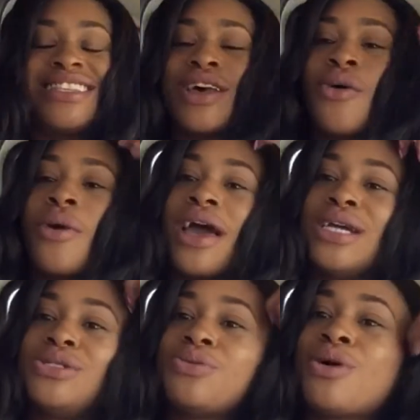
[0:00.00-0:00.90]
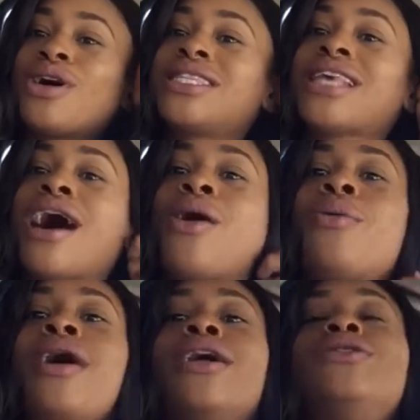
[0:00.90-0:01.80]
So Angel walks
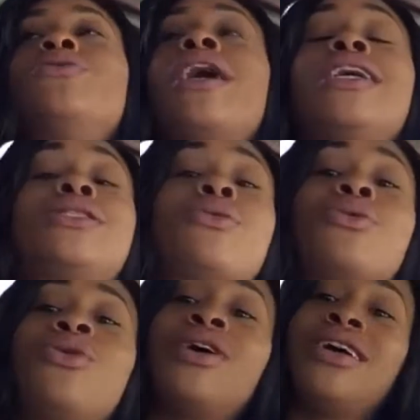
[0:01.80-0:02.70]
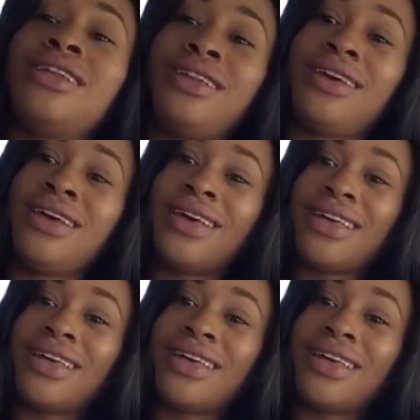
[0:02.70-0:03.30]
out. Angel has on